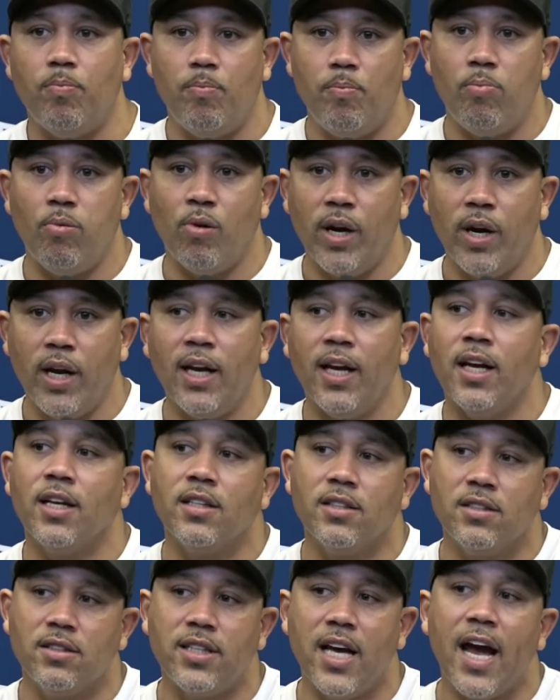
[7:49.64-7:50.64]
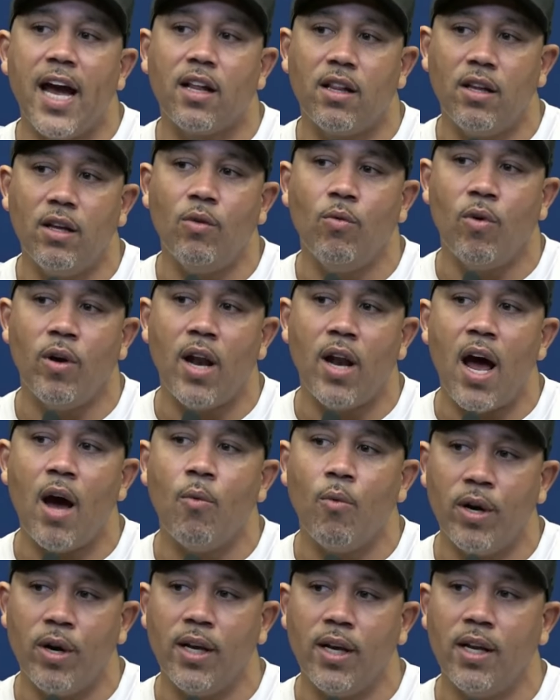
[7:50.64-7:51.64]
bringing exactly what I
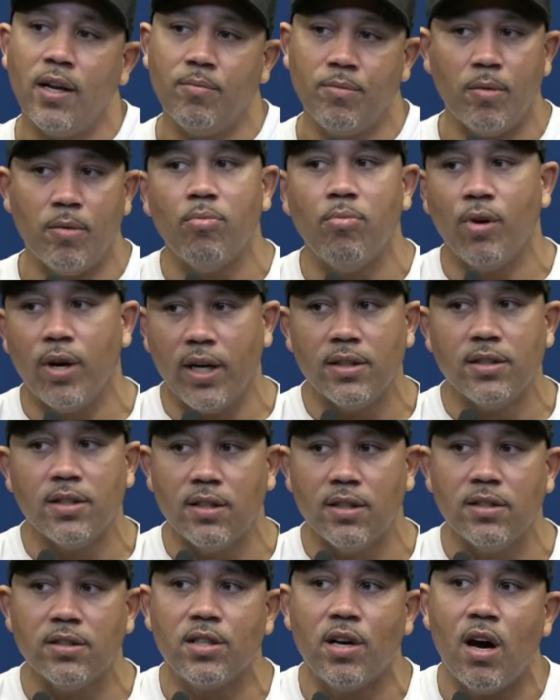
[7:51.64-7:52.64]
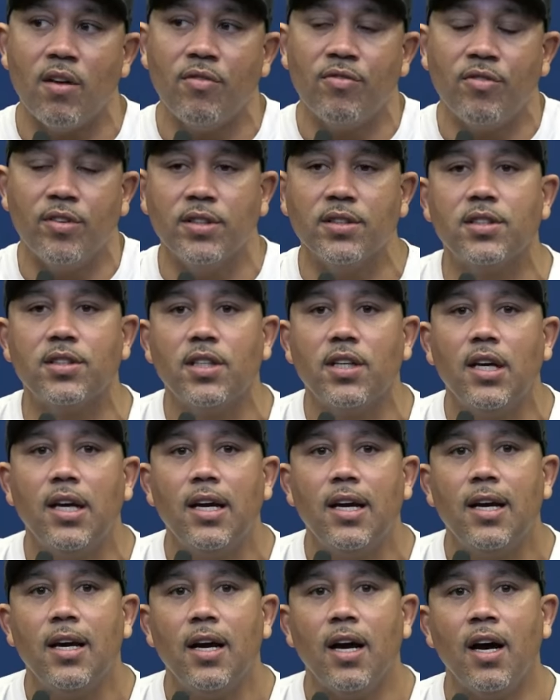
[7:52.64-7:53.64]
wanted him to bring to this offense.
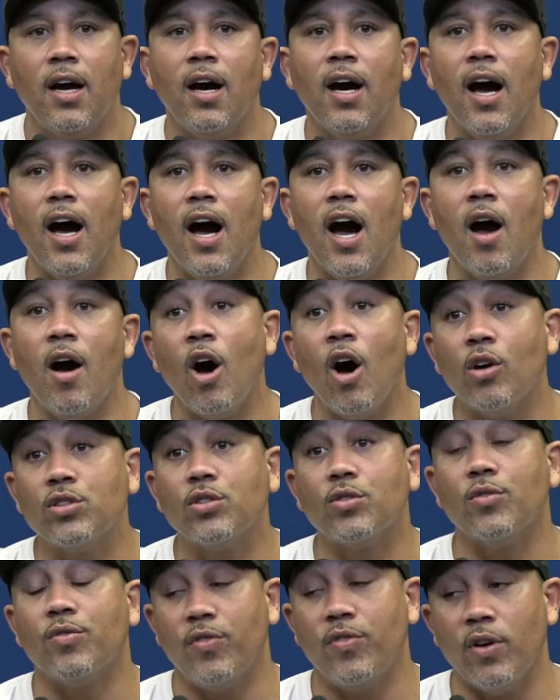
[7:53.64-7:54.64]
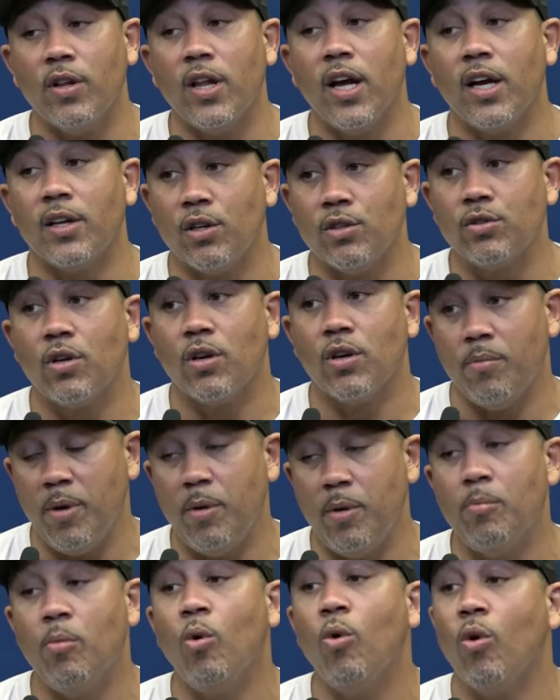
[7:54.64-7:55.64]
I also feel like there's going to
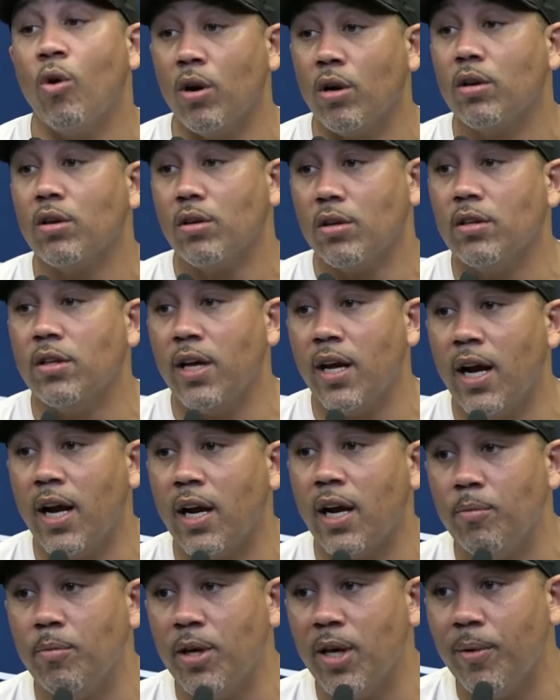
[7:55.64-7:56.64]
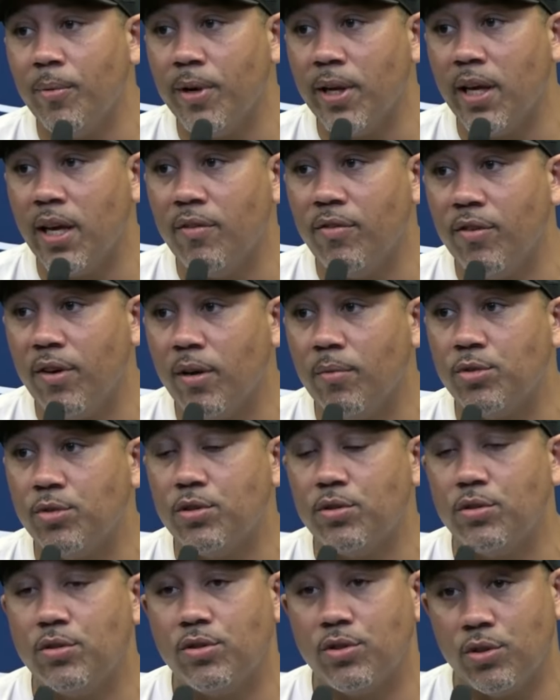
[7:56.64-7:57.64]
be more that I could be able to give him
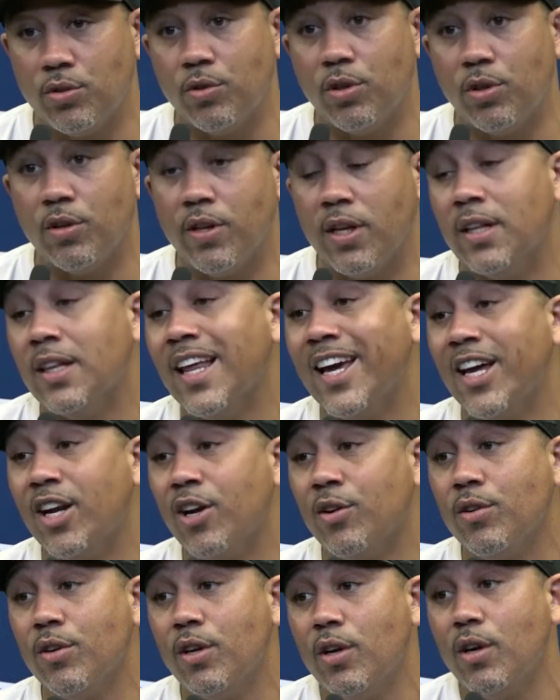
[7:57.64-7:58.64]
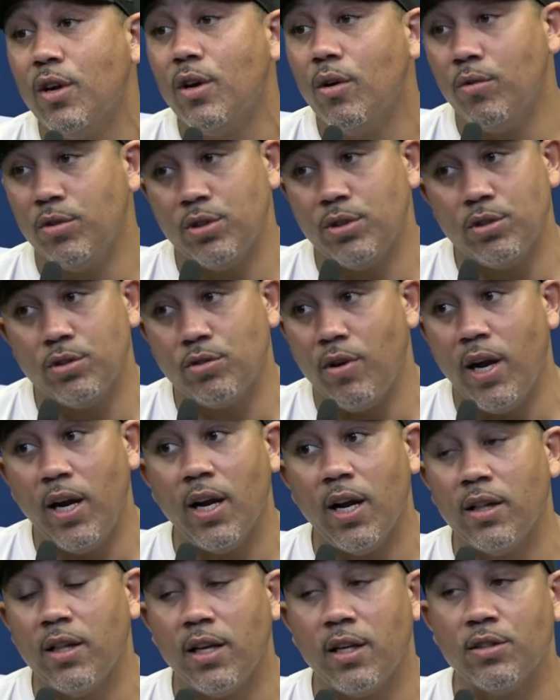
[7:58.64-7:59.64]
sooner than later, which is
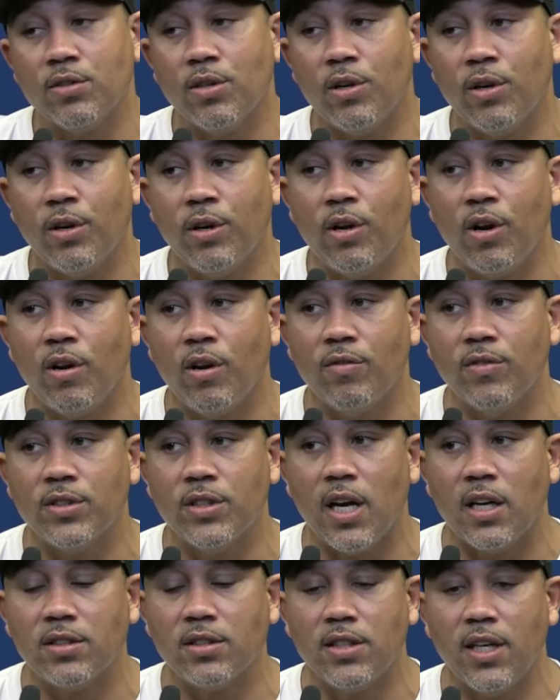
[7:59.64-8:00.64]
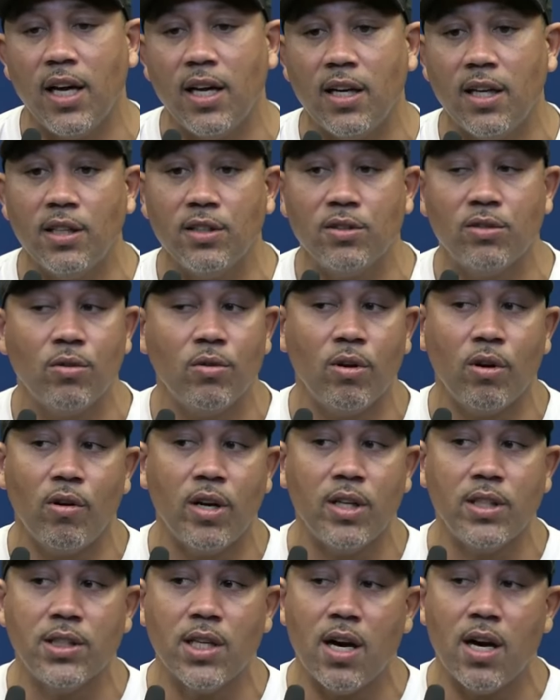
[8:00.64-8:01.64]
great. I think his learning curve is outstanding. He's doing a
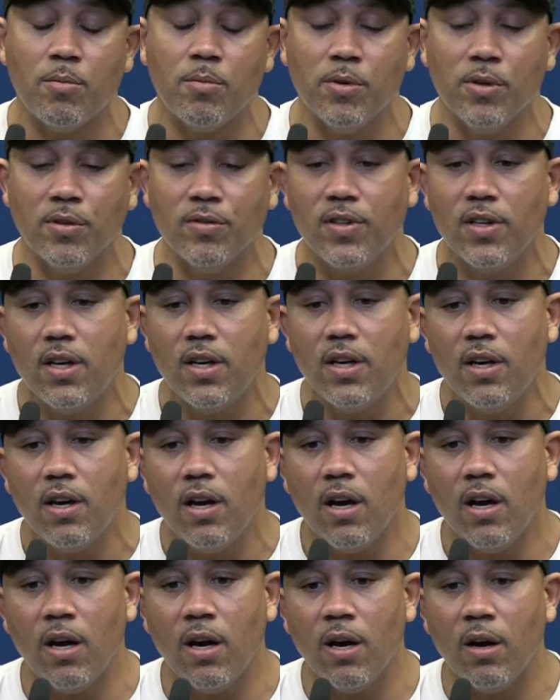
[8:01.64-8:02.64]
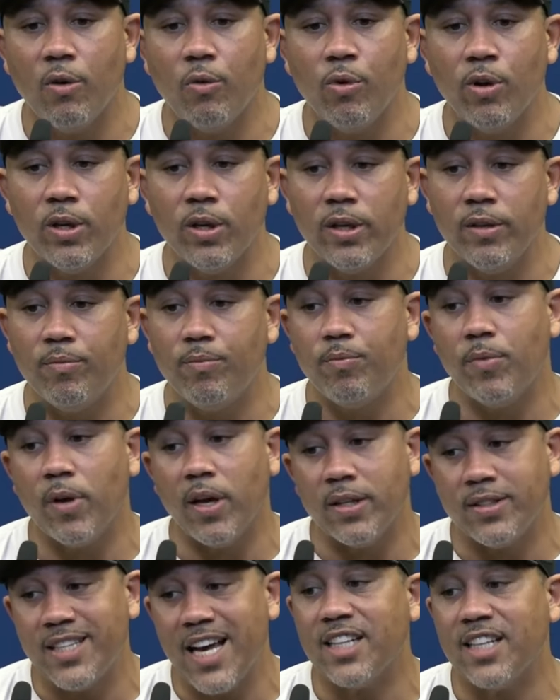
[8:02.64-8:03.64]
great job of really
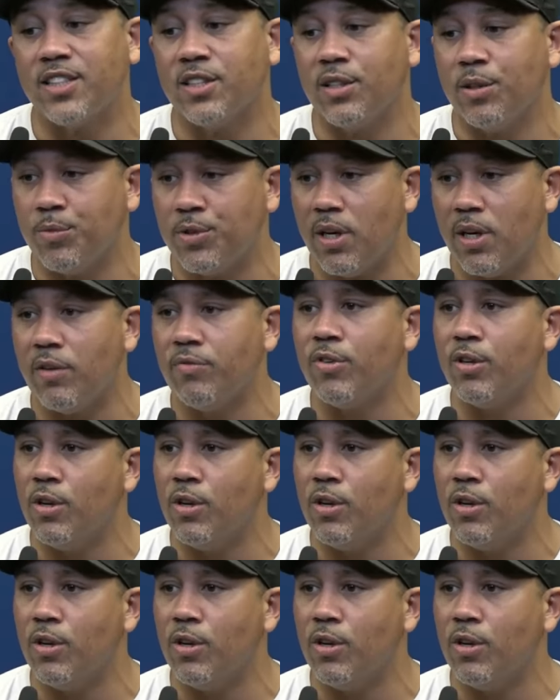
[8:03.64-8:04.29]
attaching himself to